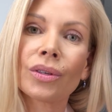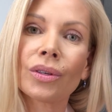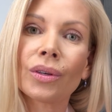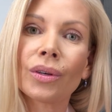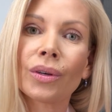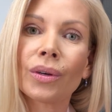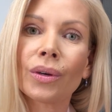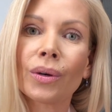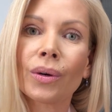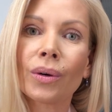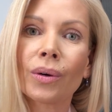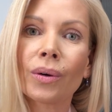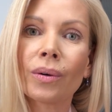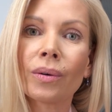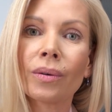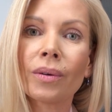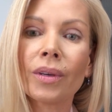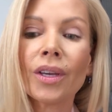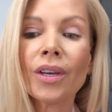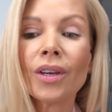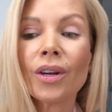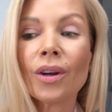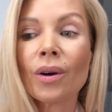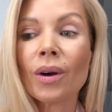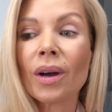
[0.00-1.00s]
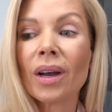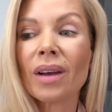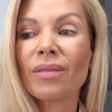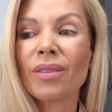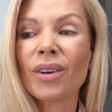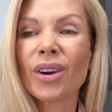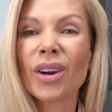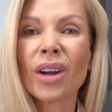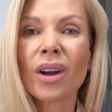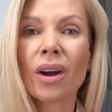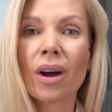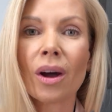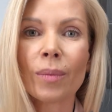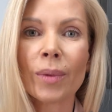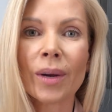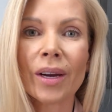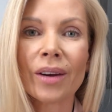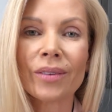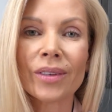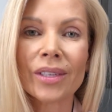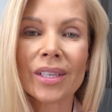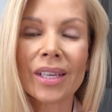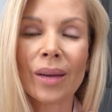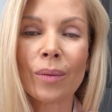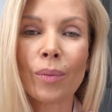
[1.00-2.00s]
to, you know, a very common
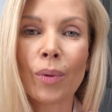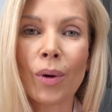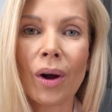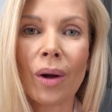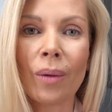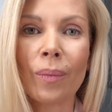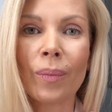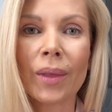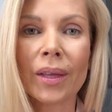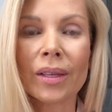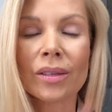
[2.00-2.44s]
everyday problem